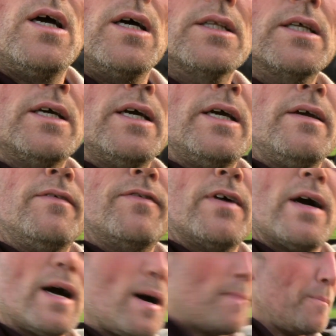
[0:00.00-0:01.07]
They've
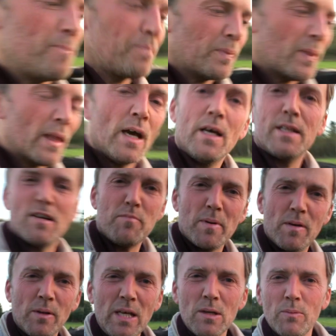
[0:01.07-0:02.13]
been
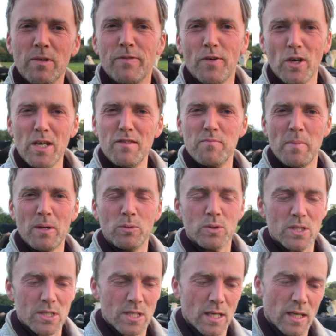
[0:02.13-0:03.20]
eaten with 5
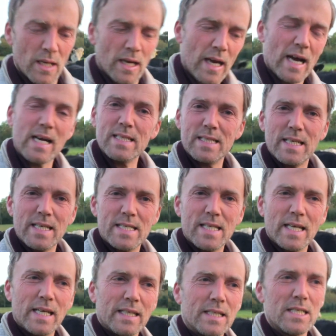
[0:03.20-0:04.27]
mouths, as they
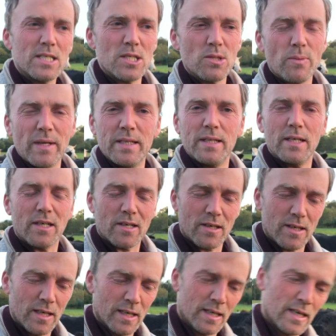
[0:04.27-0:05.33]
say. This is when
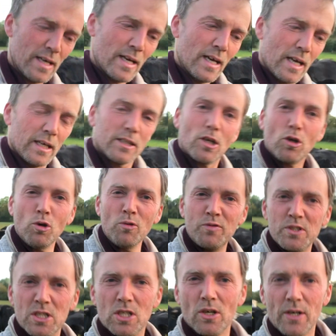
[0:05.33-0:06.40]
their
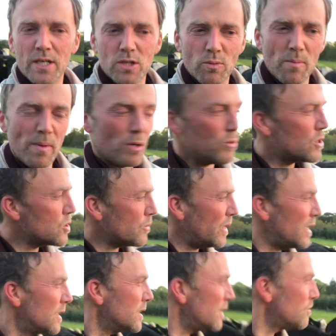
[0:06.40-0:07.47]
hoofs turn into a mouth as
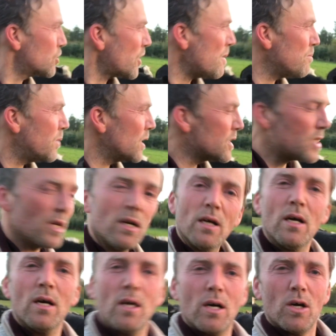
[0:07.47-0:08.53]
well, and they've trampled
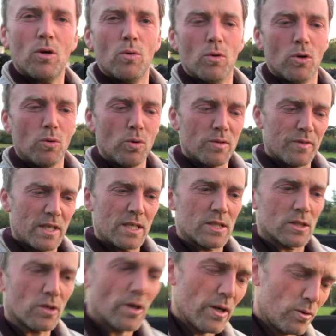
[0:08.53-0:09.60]
a whole load of it into
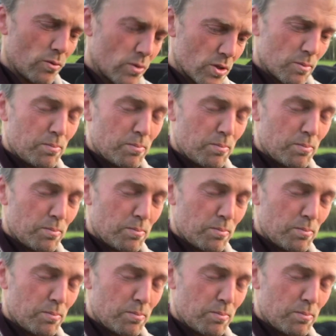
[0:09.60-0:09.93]
the ground.